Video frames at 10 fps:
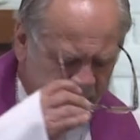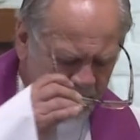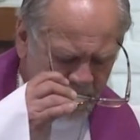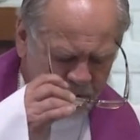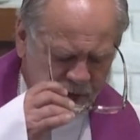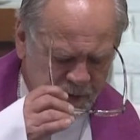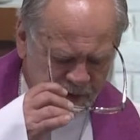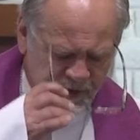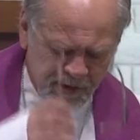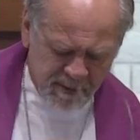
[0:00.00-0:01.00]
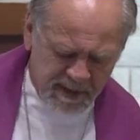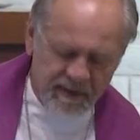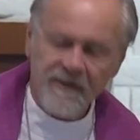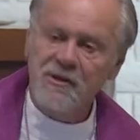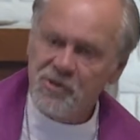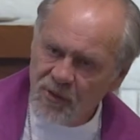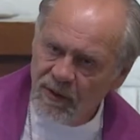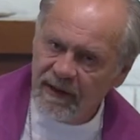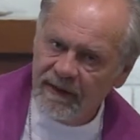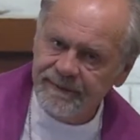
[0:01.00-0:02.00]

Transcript: Part two of the sermon, the story.